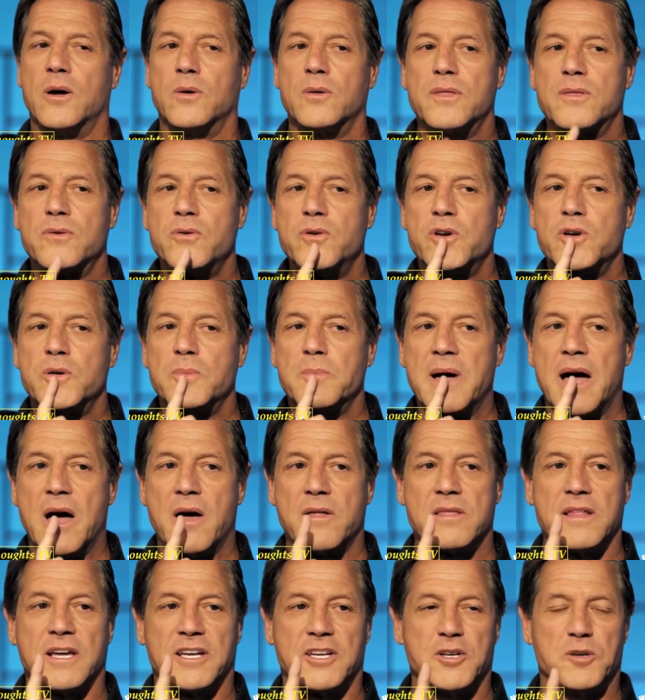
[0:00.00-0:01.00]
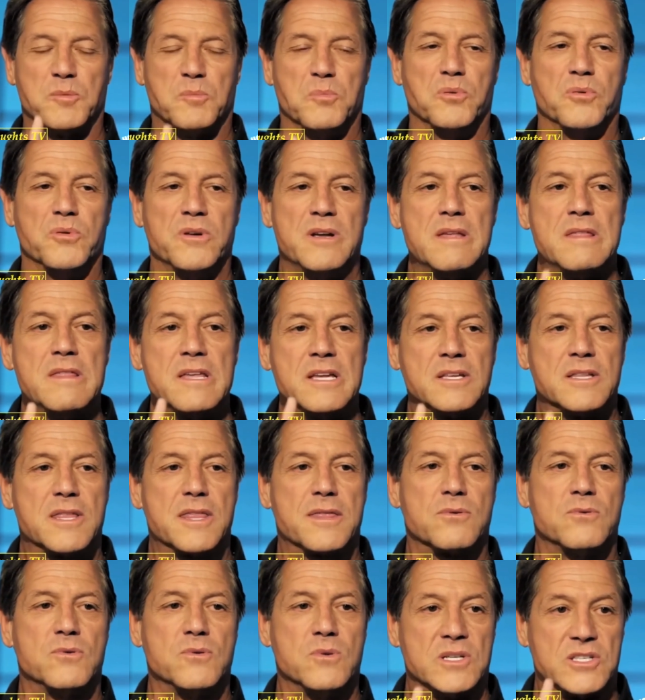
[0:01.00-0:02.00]
out through your mouth like you're
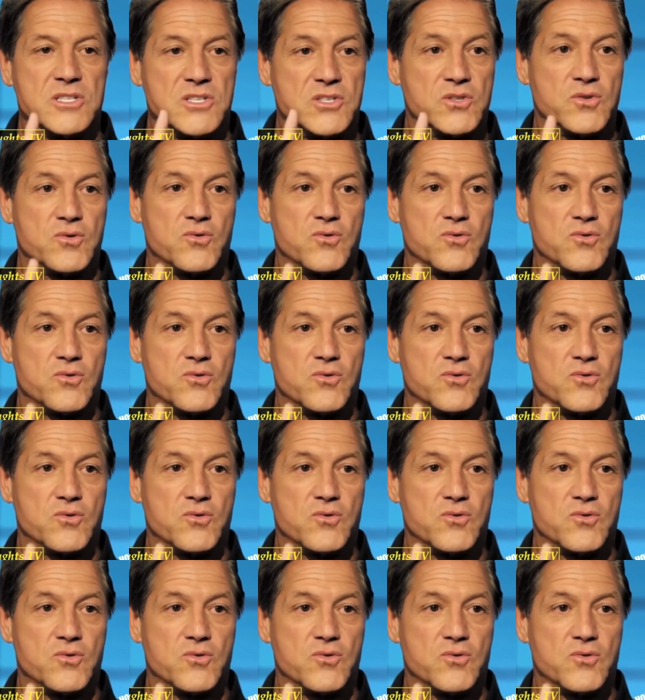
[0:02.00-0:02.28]
breathing through a